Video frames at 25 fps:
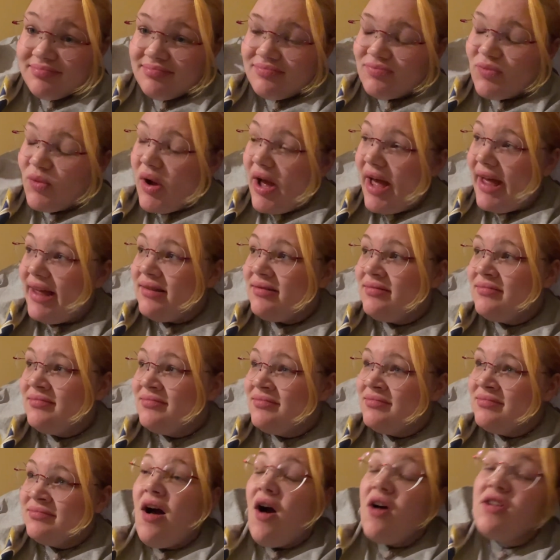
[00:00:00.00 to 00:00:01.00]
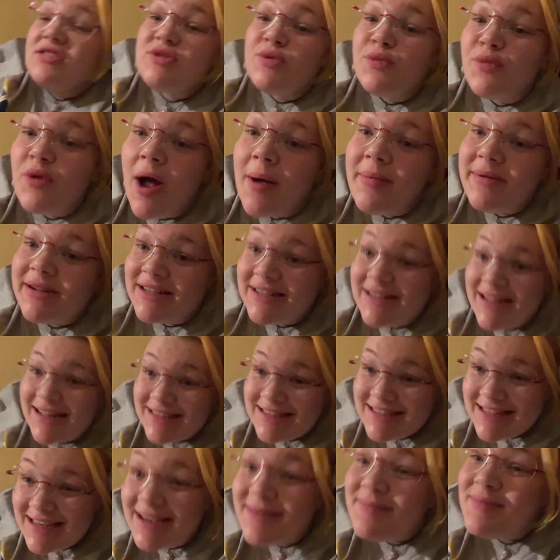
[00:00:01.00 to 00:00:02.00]
Way. Also, Robin and
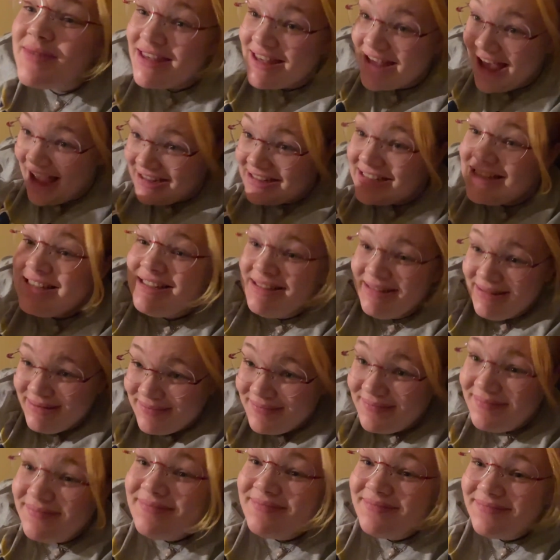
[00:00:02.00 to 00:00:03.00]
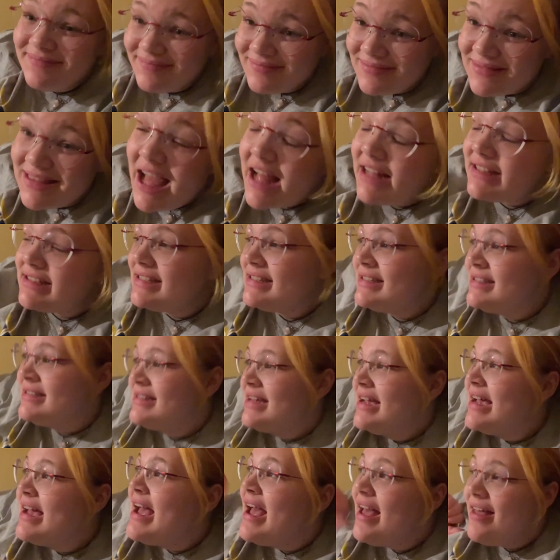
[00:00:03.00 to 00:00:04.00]
Nancy, yes.
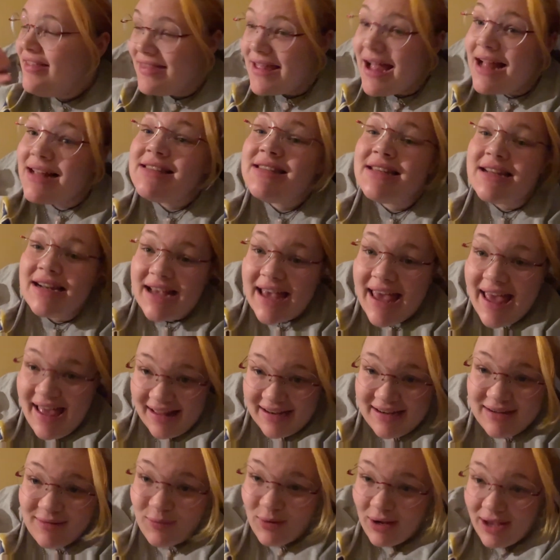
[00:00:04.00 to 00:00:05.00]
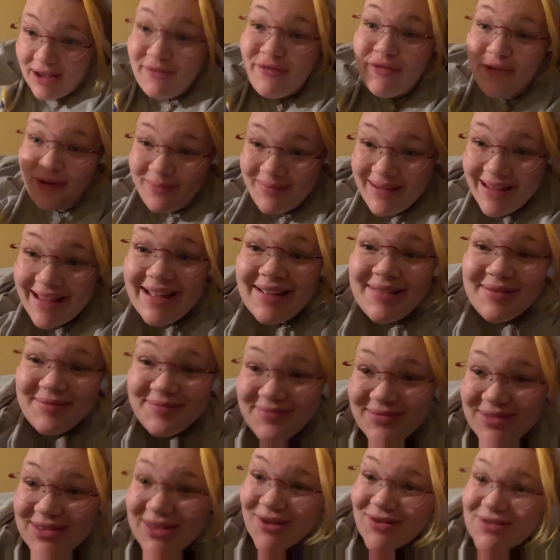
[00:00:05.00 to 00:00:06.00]
That's in a canon way for me.
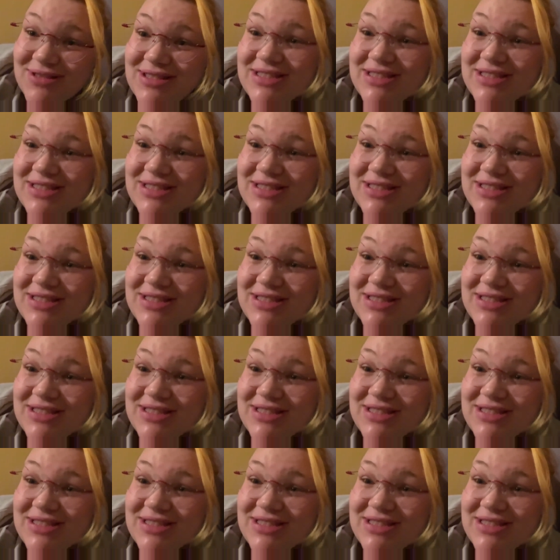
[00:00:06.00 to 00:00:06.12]
Those